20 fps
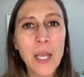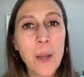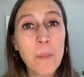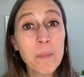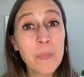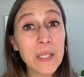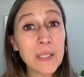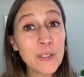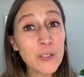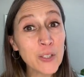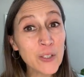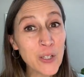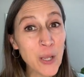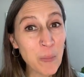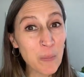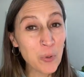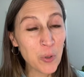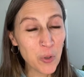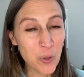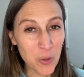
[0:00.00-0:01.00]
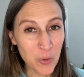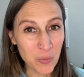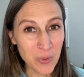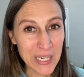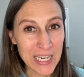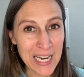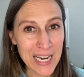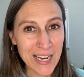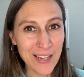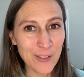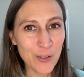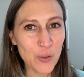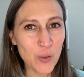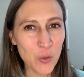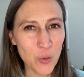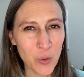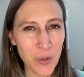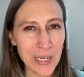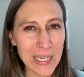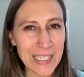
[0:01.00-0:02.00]
Pillar number 3 is
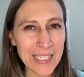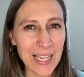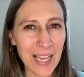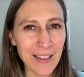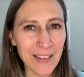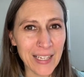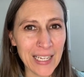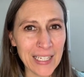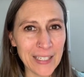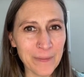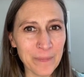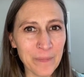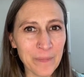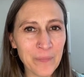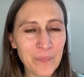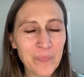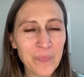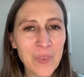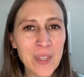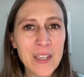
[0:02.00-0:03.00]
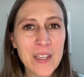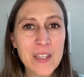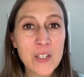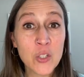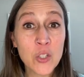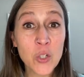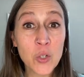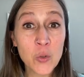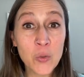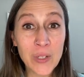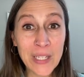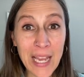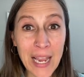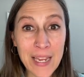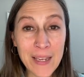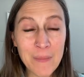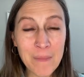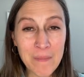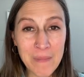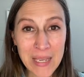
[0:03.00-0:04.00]
storytelling. To
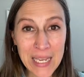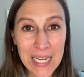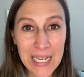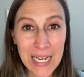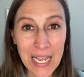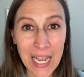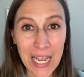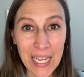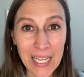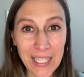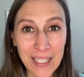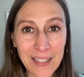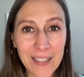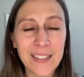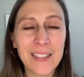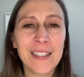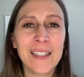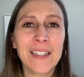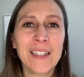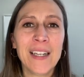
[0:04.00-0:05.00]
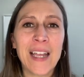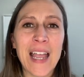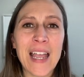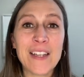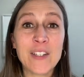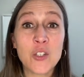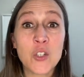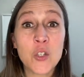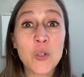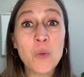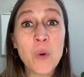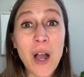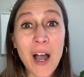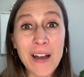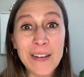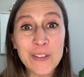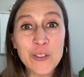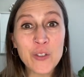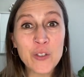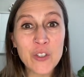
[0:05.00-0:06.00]
create meaning and to
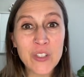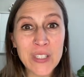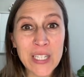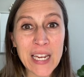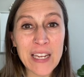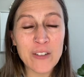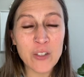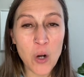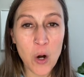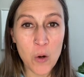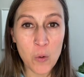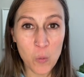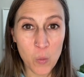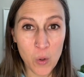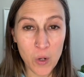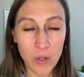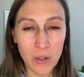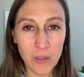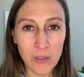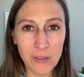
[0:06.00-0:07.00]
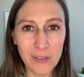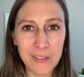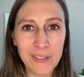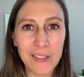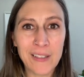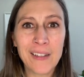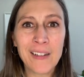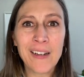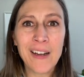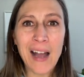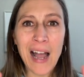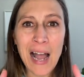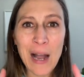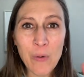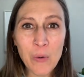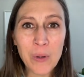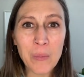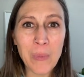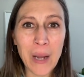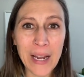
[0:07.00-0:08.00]
understand our world,
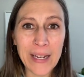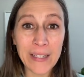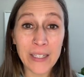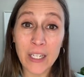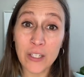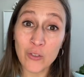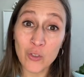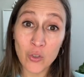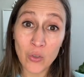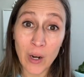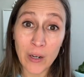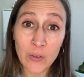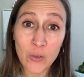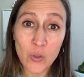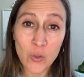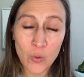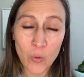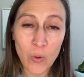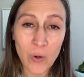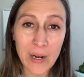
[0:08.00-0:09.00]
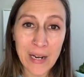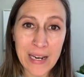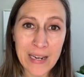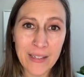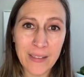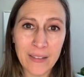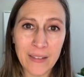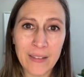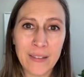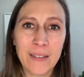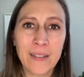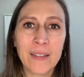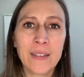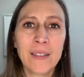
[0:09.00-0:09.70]
our mind constructs stories.